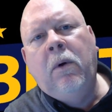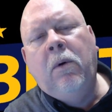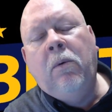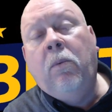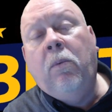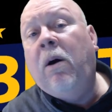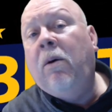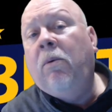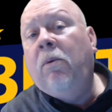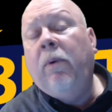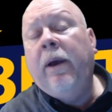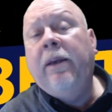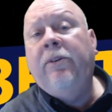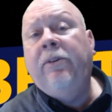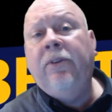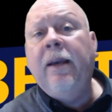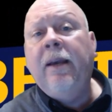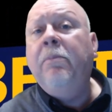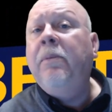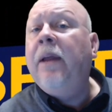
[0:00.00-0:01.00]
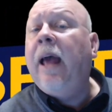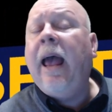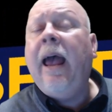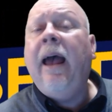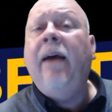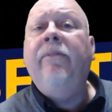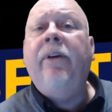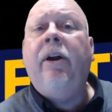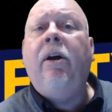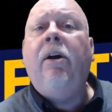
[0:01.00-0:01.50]
What we seem to
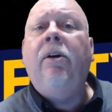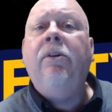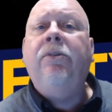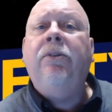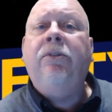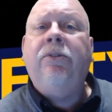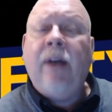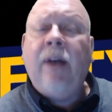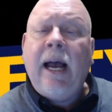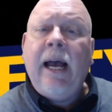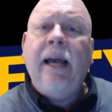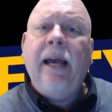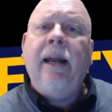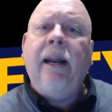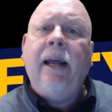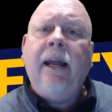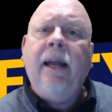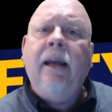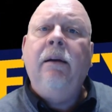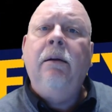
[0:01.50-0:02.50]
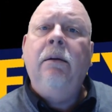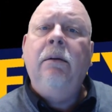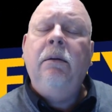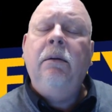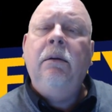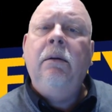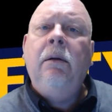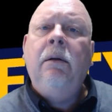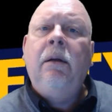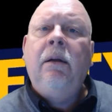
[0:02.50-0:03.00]
have in our society
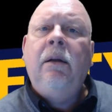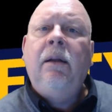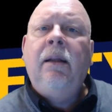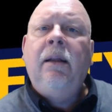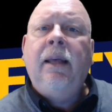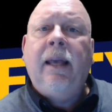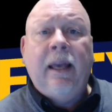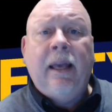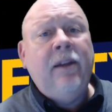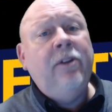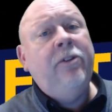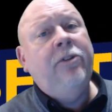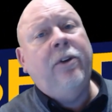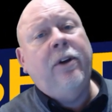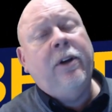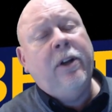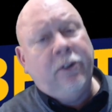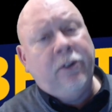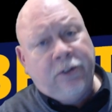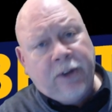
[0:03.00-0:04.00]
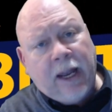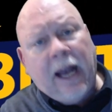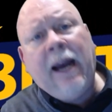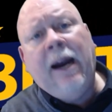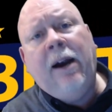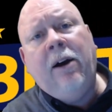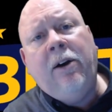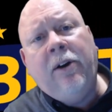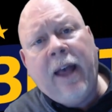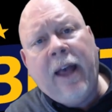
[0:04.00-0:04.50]
is a
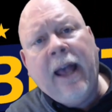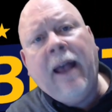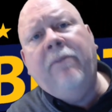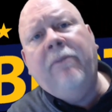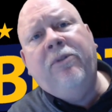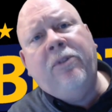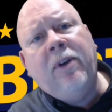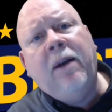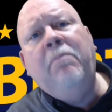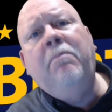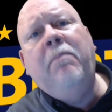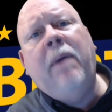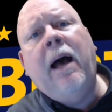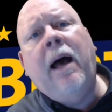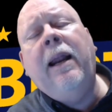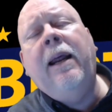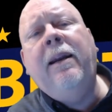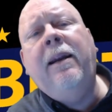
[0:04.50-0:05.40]
desire to have somebody